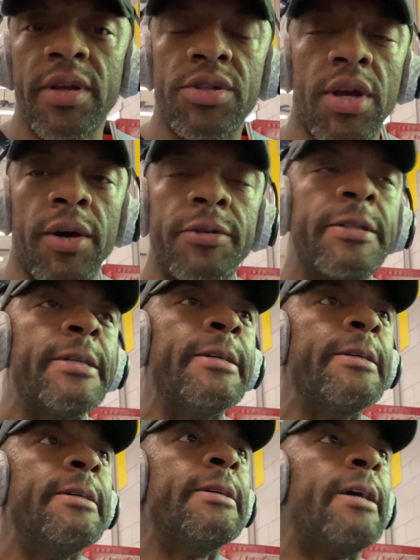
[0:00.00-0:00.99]
So
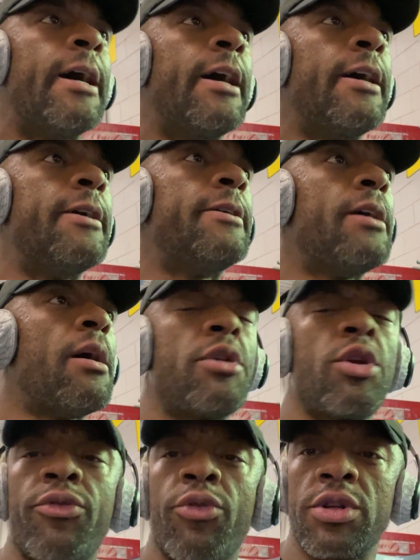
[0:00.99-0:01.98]
I'm going
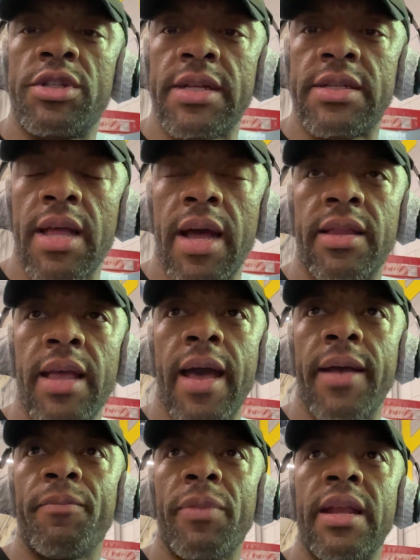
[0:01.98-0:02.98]
to do 4 sets like
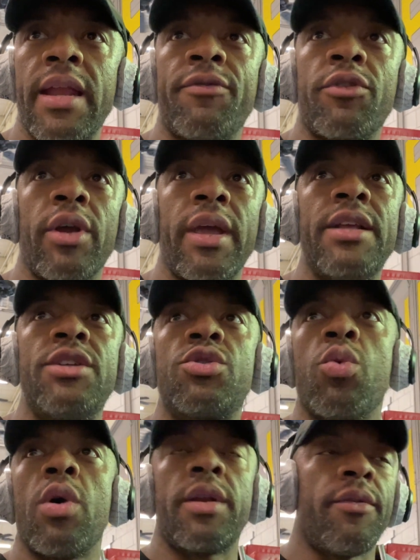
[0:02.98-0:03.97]
that, and after each
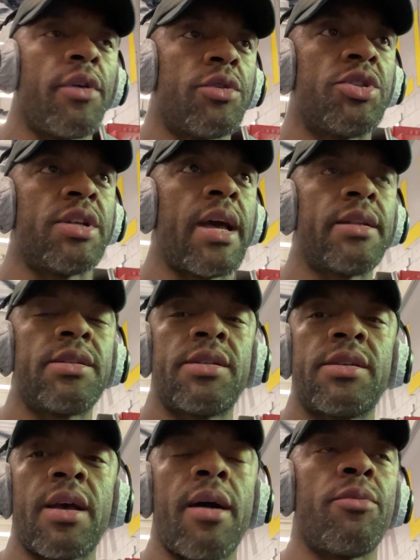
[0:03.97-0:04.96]
one of those sets,
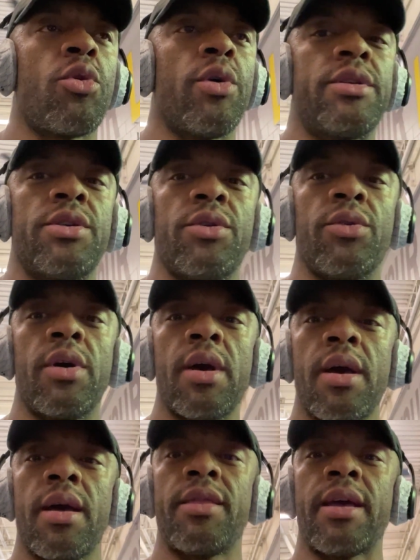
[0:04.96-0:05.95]
I'm going to
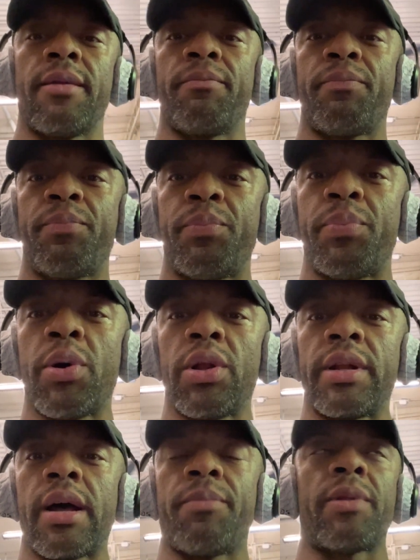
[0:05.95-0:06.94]
then
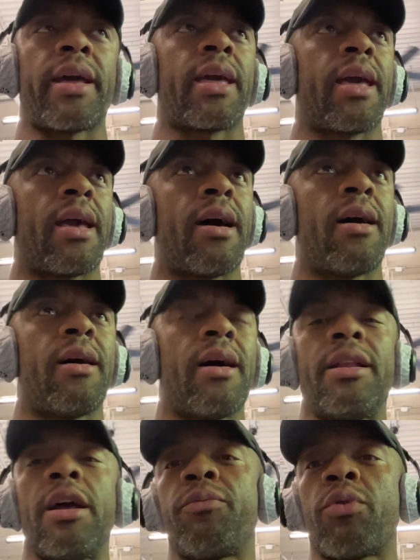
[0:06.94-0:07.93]
pull it up like
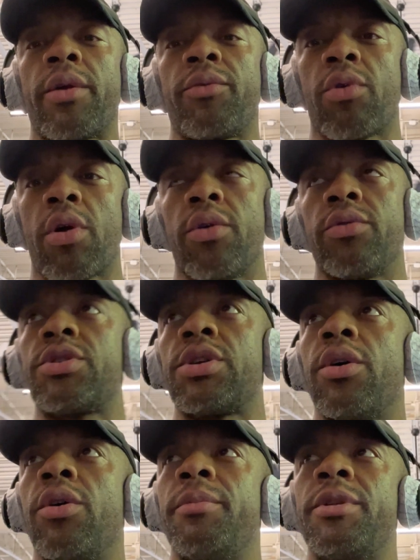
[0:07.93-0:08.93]
an upright row.
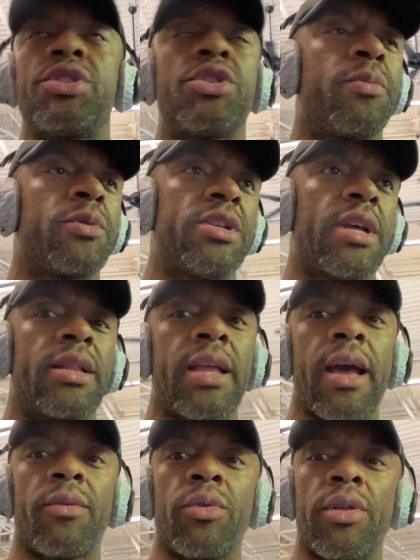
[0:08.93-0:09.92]
So I'm going to superset
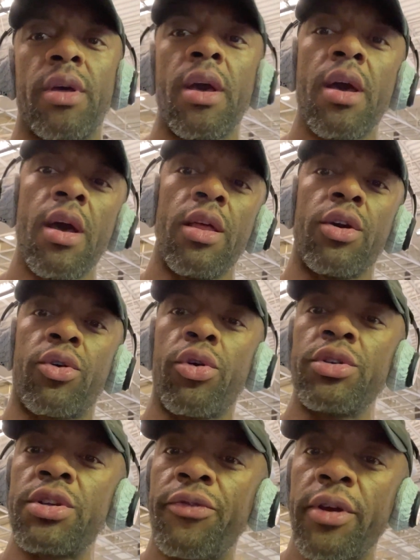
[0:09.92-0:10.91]
that, the
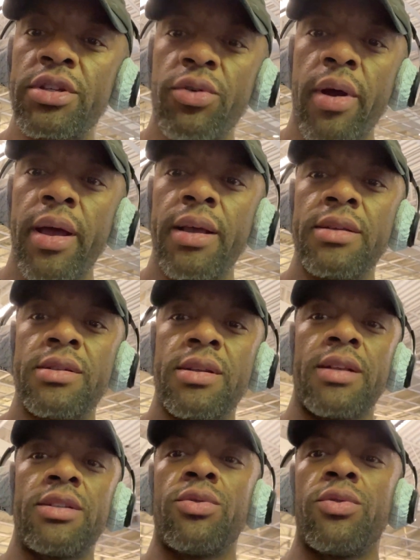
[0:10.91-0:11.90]
crucifix raise
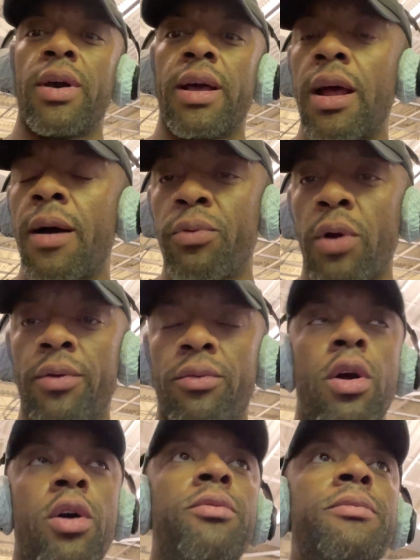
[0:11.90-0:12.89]
into an upright row.